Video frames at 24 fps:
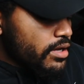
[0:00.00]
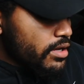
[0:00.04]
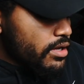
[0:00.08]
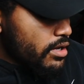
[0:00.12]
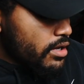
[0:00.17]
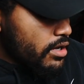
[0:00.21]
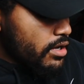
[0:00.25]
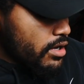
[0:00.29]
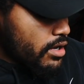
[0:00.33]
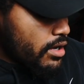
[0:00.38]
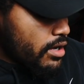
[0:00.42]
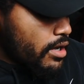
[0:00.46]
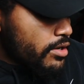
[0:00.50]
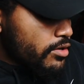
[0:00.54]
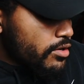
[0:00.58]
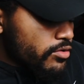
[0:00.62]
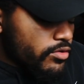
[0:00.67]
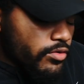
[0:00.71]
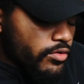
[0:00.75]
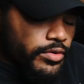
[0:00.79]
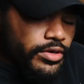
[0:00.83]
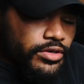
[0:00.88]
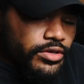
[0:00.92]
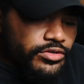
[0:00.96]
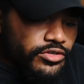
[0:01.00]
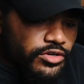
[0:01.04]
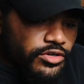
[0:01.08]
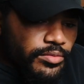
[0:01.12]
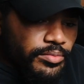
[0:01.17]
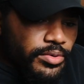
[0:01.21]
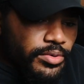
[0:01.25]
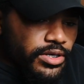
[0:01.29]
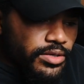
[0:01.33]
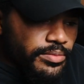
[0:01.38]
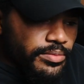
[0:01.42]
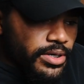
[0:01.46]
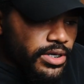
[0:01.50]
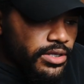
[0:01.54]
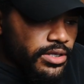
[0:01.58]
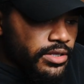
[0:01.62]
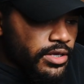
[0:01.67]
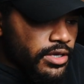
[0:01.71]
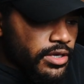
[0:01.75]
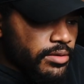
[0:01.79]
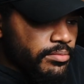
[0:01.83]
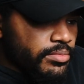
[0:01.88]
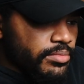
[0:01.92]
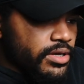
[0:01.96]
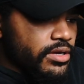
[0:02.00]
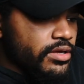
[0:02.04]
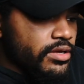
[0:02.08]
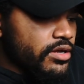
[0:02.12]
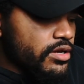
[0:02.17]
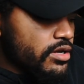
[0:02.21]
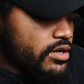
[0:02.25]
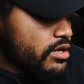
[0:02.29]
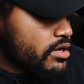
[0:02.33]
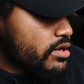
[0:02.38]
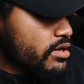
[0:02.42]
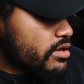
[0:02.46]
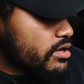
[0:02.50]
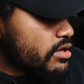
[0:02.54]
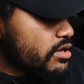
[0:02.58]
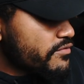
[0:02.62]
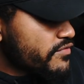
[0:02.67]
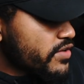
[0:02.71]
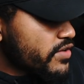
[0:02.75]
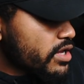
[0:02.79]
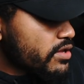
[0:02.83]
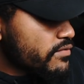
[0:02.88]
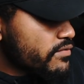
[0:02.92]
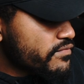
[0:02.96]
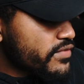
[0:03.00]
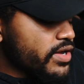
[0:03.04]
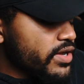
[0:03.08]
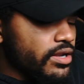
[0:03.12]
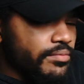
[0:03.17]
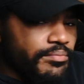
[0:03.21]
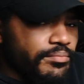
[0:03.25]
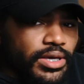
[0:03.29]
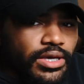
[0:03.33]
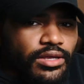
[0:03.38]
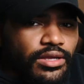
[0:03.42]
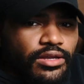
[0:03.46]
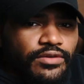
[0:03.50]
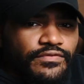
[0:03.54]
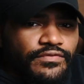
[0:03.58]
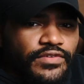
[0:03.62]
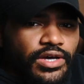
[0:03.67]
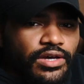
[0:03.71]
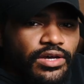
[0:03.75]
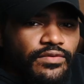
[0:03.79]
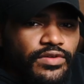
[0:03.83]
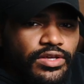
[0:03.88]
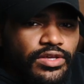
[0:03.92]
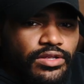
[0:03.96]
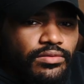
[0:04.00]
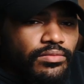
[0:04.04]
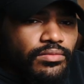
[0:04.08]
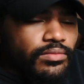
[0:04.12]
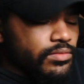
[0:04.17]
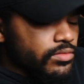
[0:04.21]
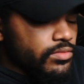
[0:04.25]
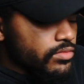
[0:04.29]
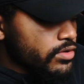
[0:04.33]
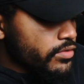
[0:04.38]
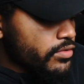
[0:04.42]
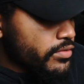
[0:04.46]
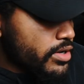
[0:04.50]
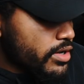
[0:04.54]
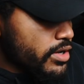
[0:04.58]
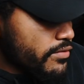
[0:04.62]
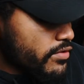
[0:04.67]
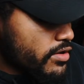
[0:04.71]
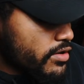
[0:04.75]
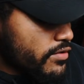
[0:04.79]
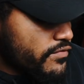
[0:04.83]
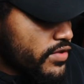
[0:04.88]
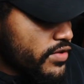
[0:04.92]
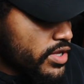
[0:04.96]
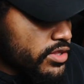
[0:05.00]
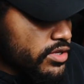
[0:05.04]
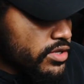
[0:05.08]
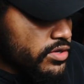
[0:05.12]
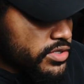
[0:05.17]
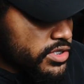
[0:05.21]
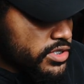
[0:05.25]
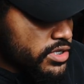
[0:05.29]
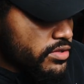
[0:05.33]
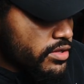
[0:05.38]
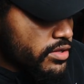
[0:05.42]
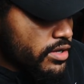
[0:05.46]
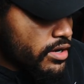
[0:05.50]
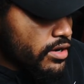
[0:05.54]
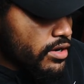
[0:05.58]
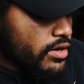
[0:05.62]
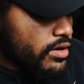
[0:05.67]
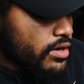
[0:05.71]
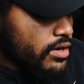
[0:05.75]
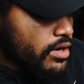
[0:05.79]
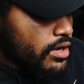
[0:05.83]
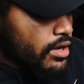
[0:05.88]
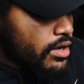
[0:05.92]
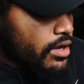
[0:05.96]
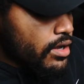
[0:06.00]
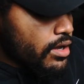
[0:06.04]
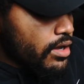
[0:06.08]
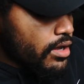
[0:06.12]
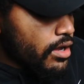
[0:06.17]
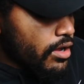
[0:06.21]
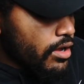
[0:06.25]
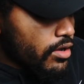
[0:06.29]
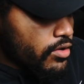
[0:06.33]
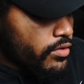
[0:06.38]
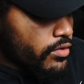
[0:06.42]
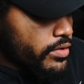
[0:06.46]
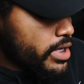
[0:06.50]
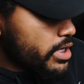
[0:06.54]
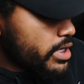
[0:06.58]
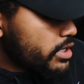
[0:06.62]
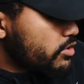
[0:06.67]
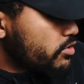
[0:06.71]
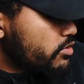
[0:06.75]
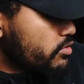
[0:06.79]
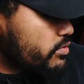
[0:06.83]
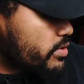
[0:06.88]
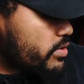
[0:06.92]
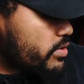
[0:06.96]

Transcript: I know the wheels are a pretty big thing, but if I can find a big enough oven or whatever to fit those in there, I'll go ahead and do